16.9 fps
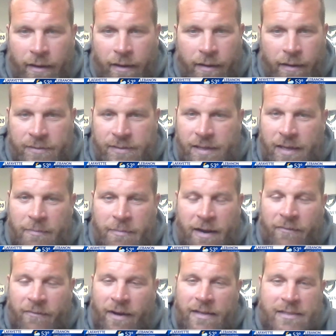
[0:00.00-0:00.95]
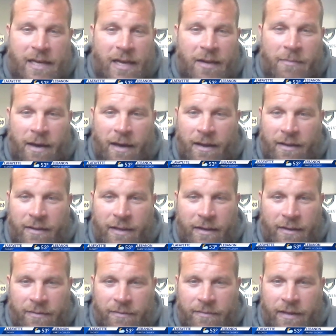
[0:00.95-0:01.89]
and anybody finds out about
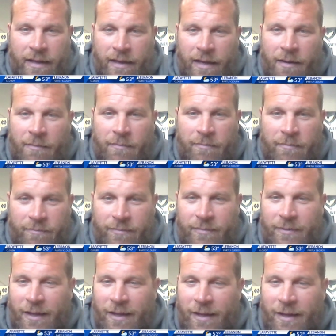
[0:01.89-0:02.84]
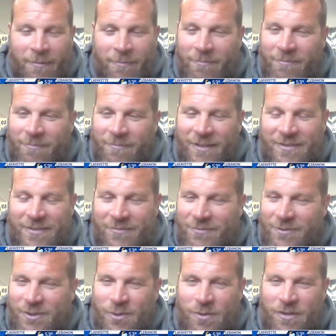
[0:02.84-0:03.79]
it, they they come they come
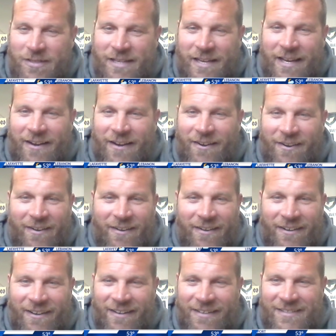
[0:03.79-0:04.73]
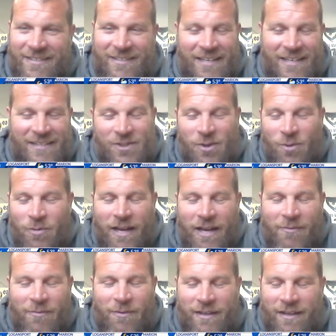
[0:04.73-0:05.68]
as soon as they hear, and it's it's
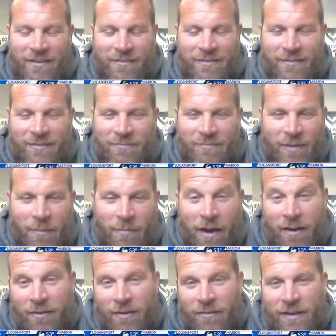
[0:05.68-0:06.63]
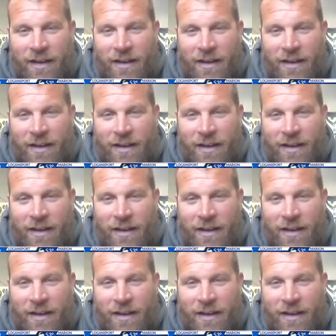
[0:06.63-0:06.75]
sold out within a matter of